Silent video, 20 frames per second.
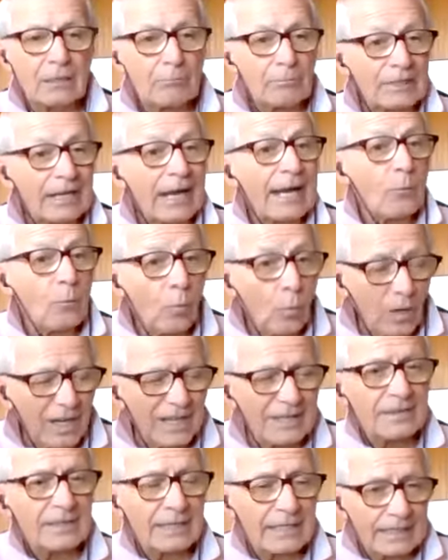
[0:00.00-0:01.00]
but I
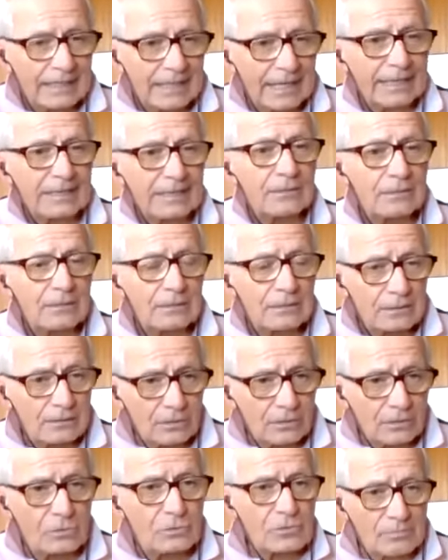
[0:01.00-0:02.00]
won the Gannett
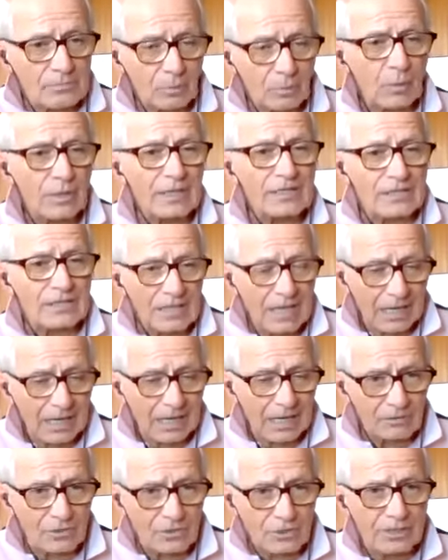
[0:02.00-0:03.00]
Newsboy
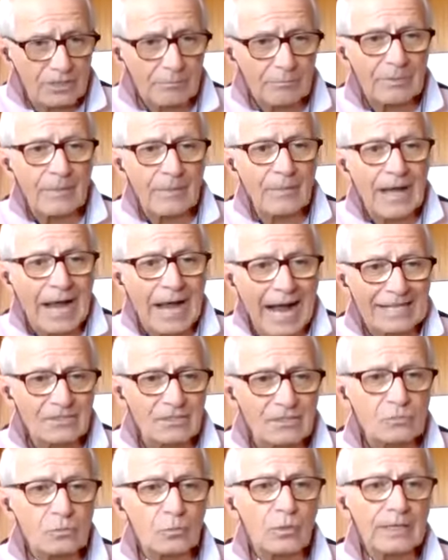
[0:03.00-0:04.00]
Scholarship, and
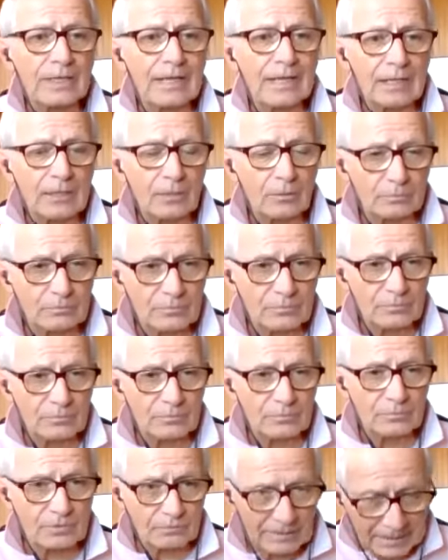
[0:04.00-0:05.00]
that's what helped
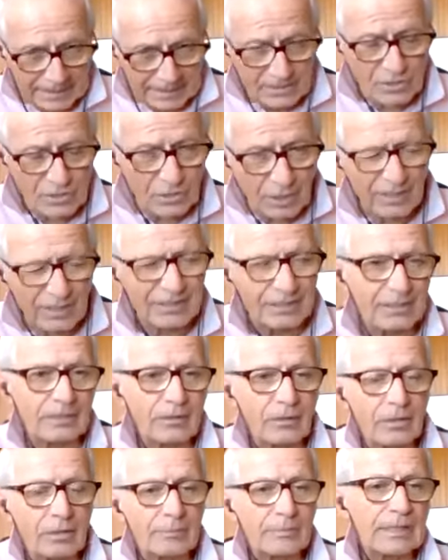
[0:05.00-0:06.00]
me get
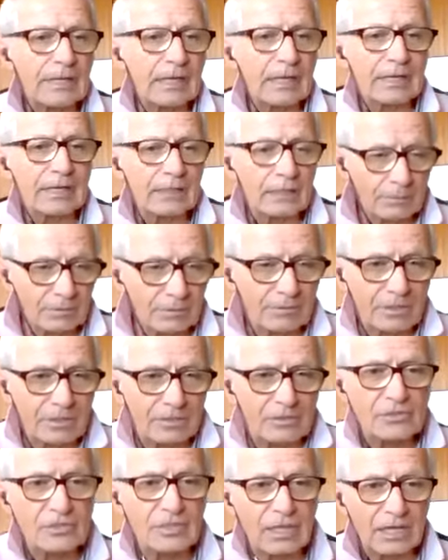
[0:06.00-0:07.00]
started at RPI, a couple of
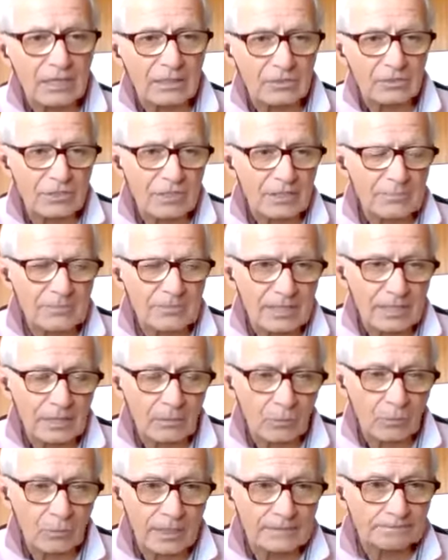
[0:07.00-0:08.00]
other scholarships that I
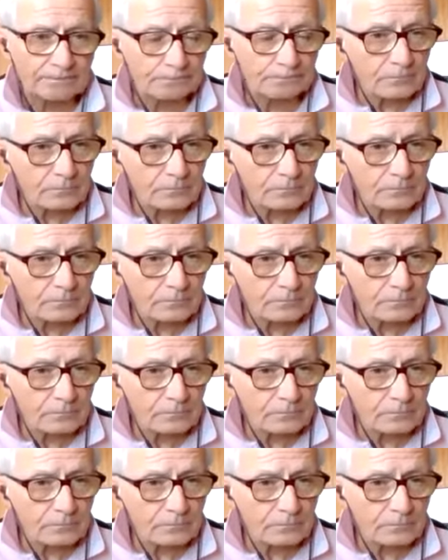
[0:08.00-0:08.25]
won,